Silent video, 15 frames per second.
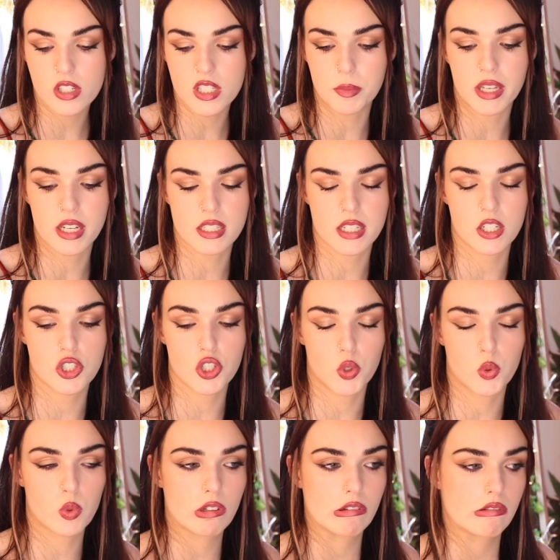just because I
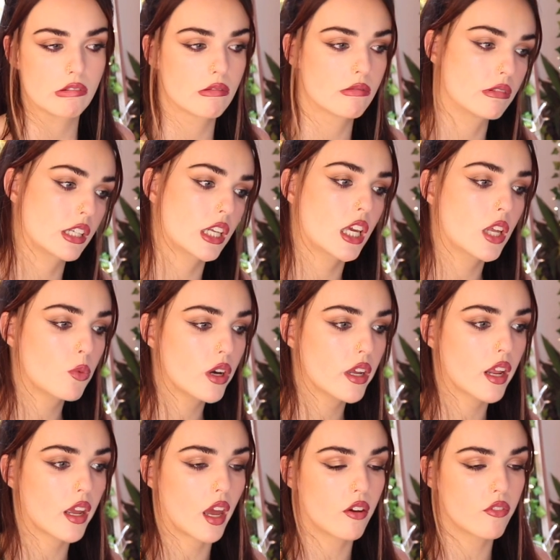don't need one.
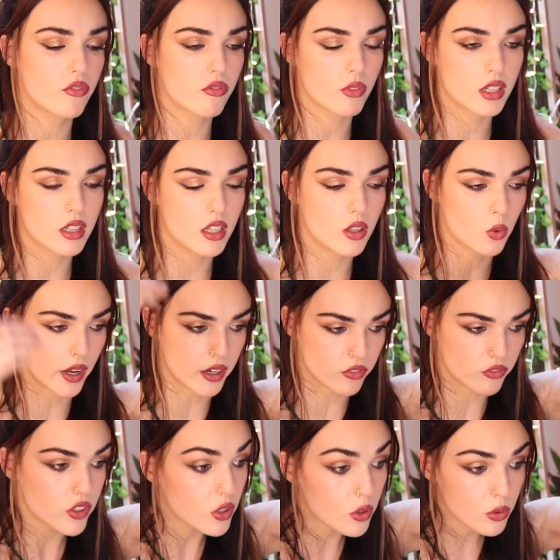I have really quite a
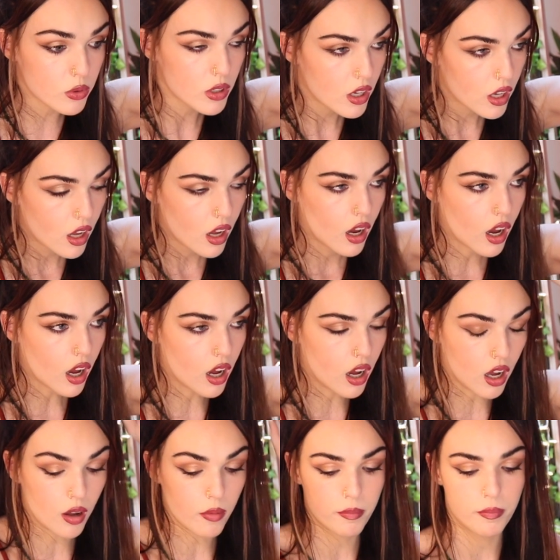few.
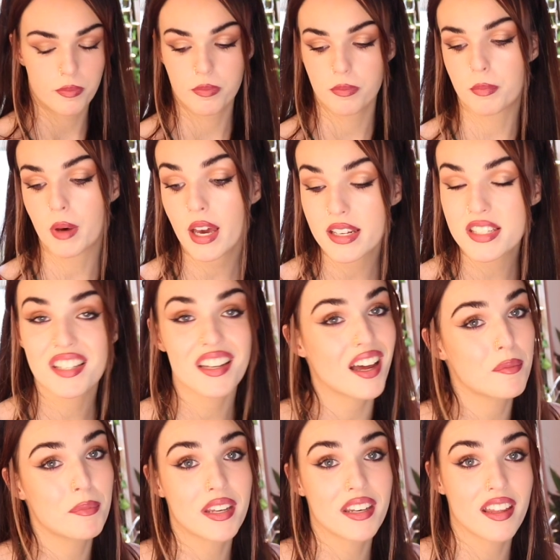But I
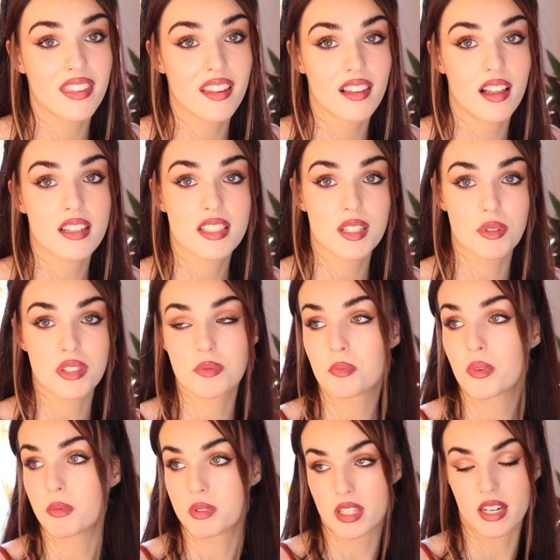mean, nonetheless, it
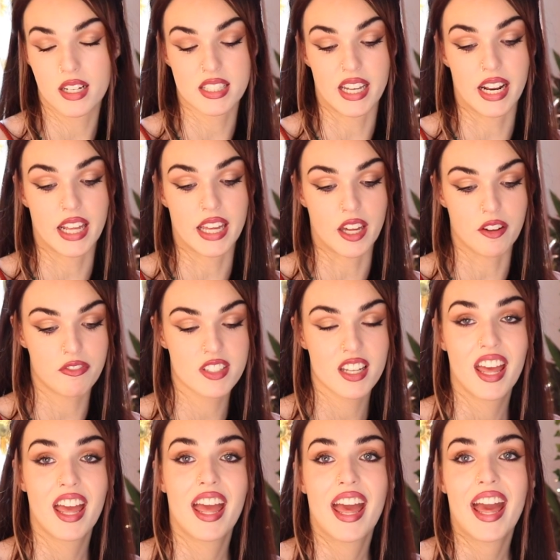was an exciting gift.
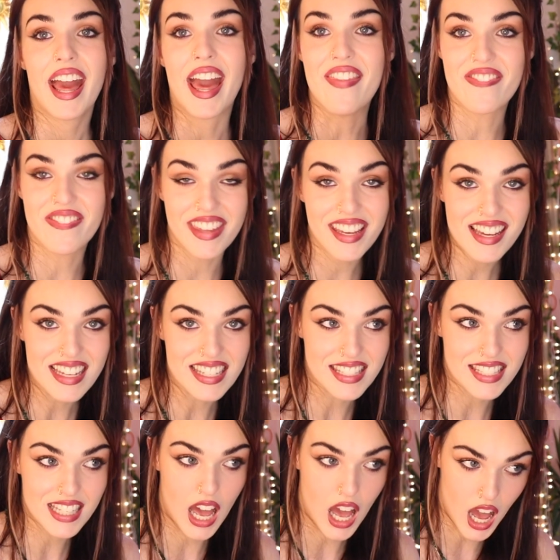And
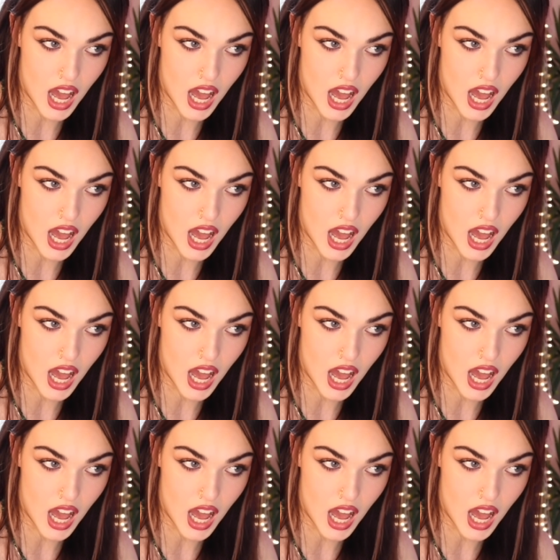this,